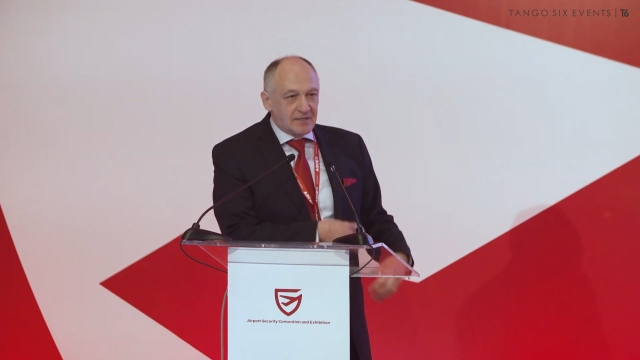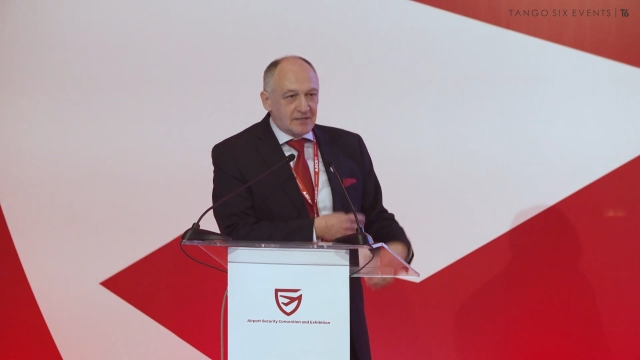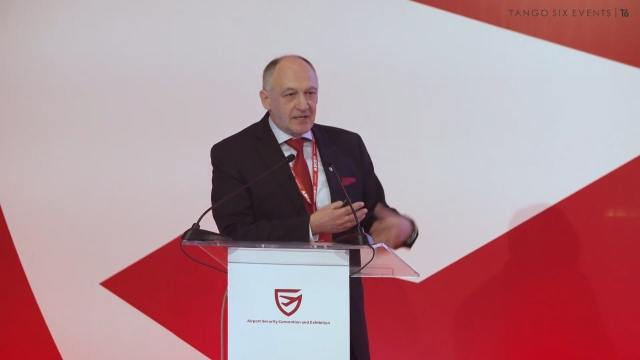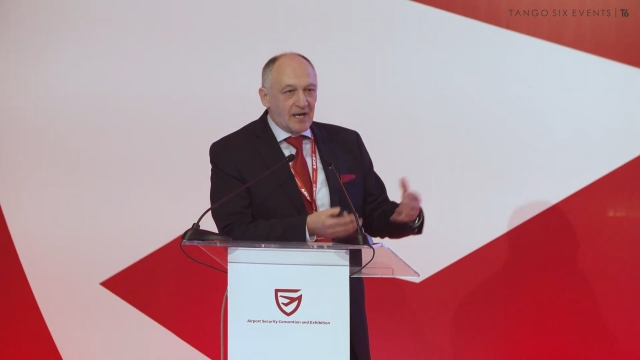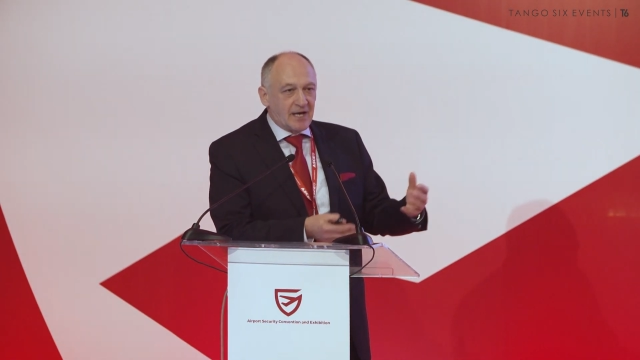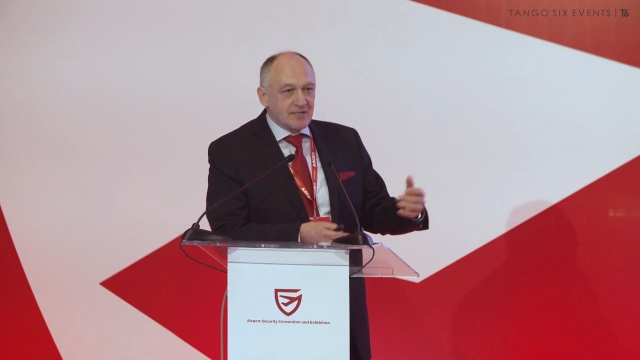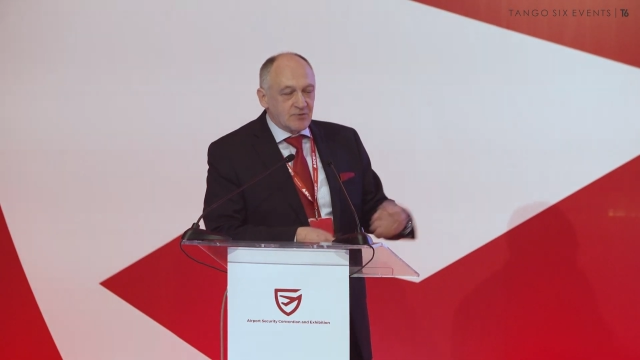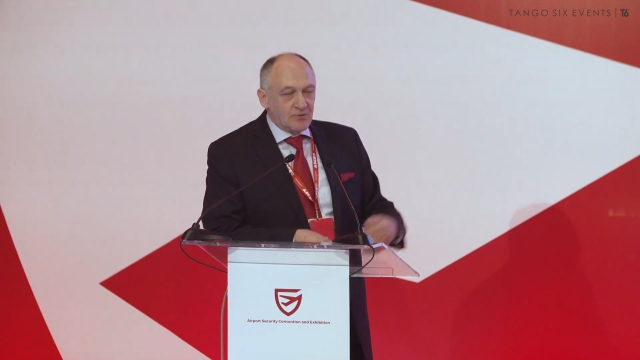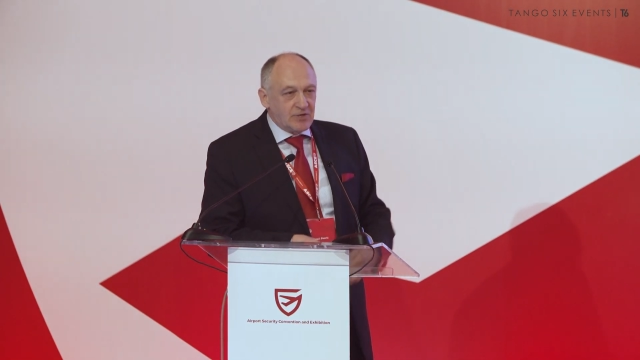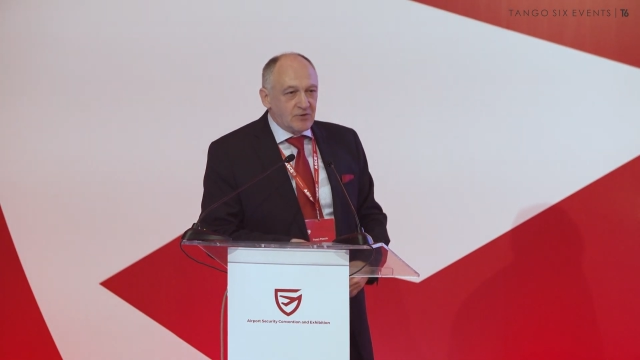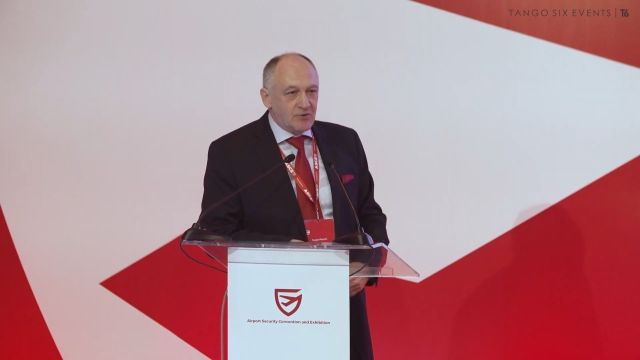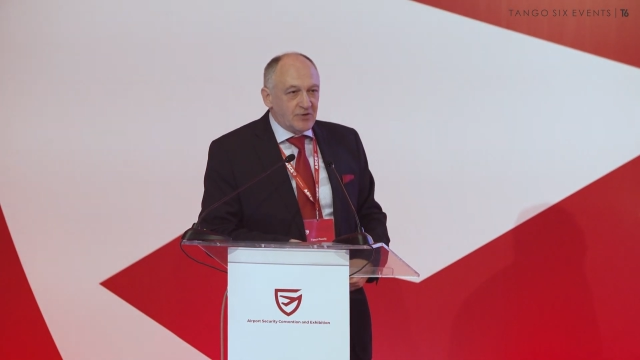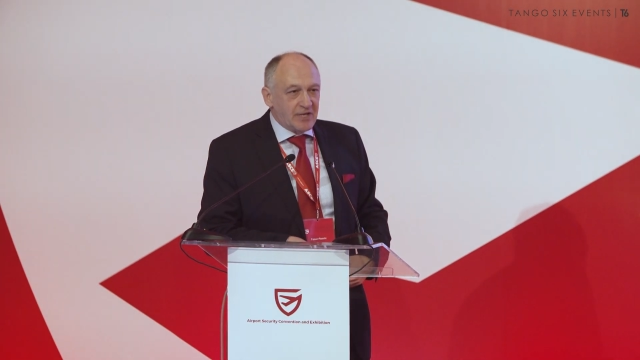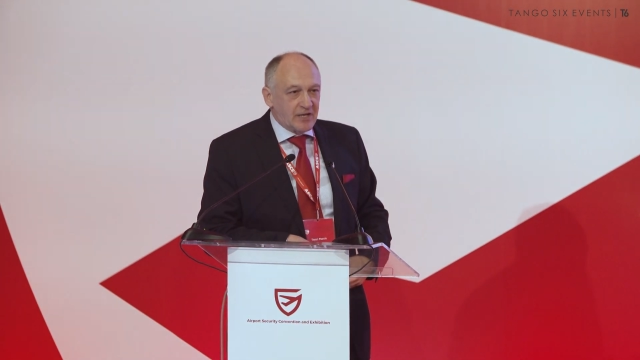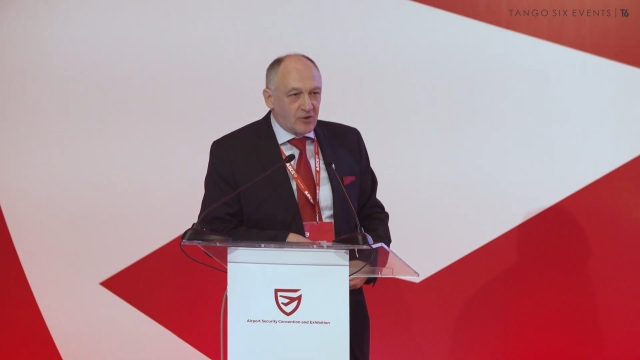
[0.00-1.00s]
and he asks you,
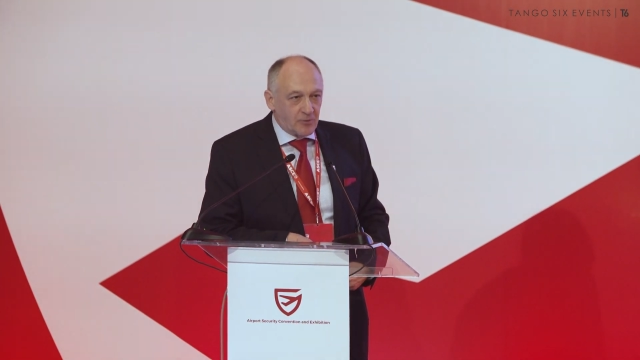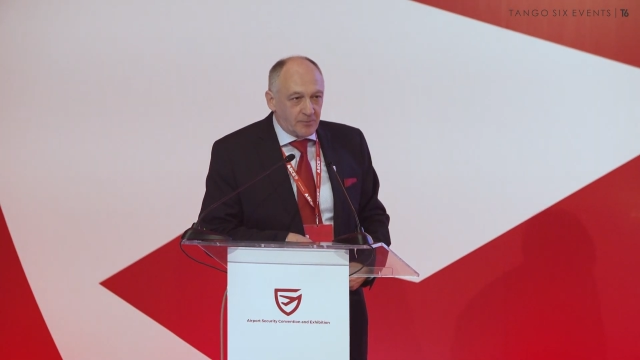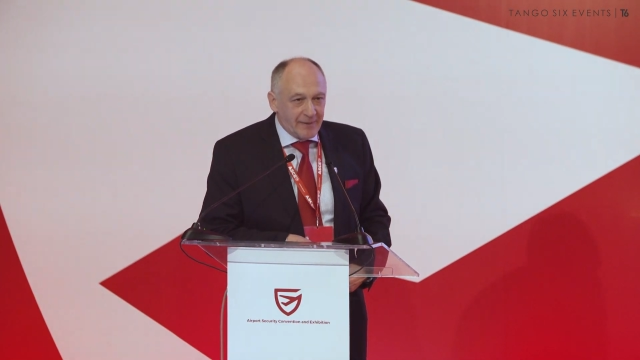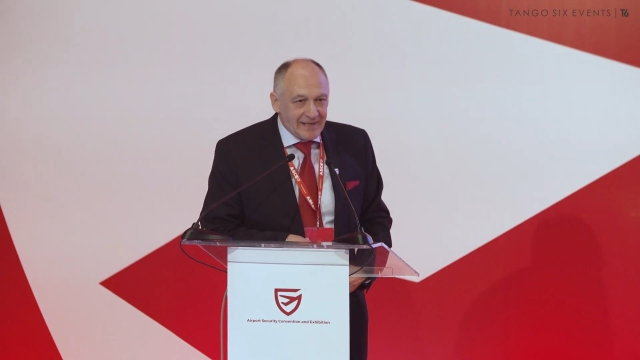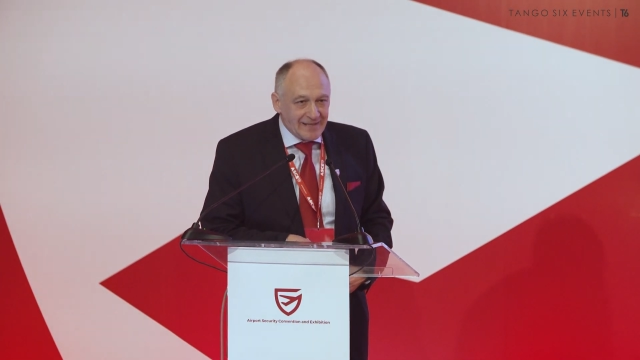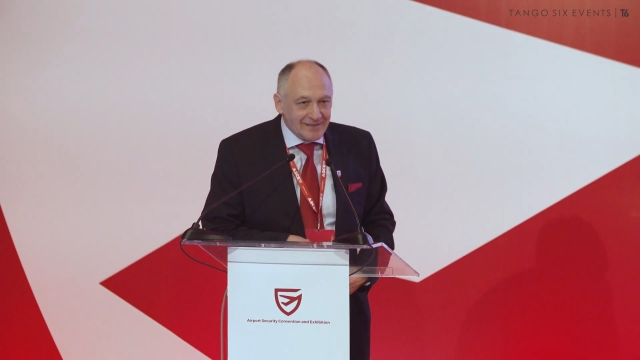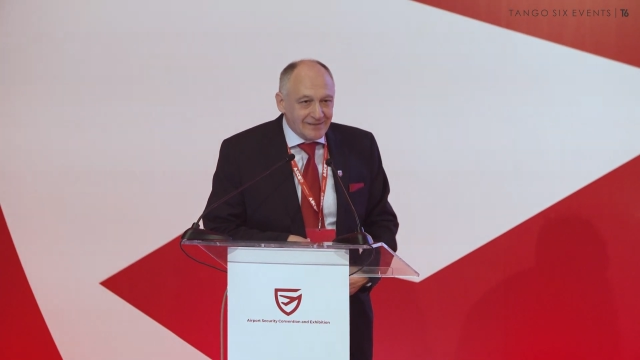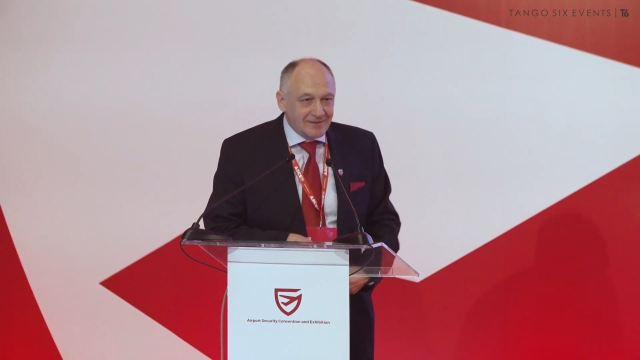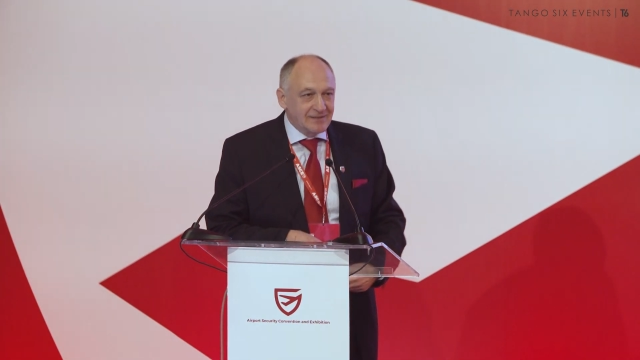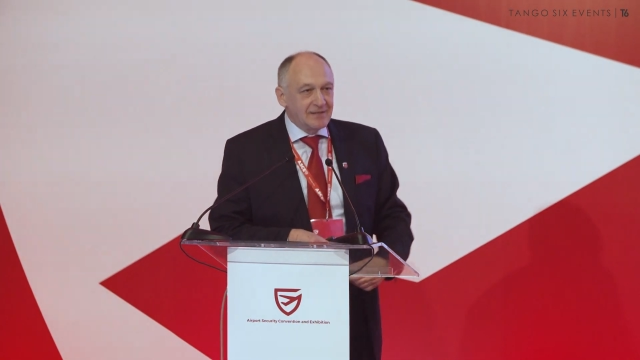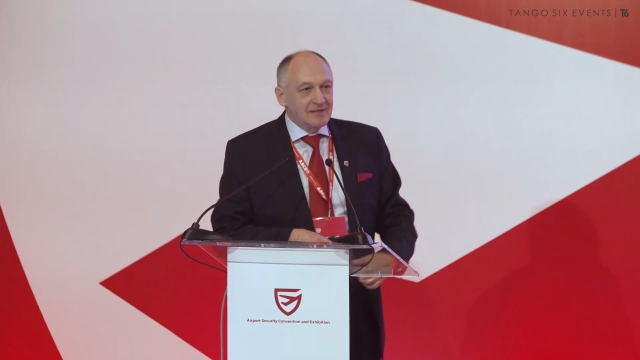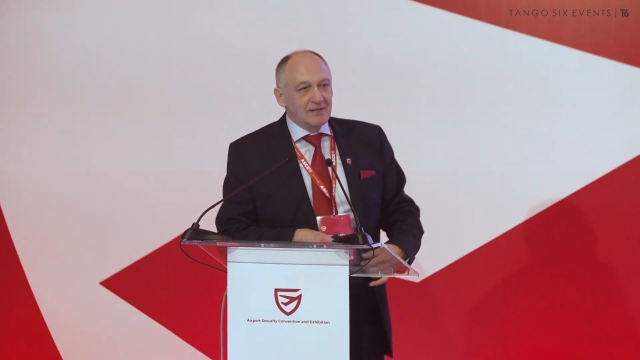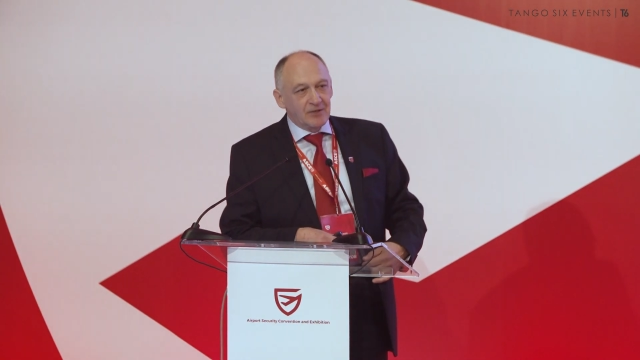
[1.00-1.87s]
did you take your belt?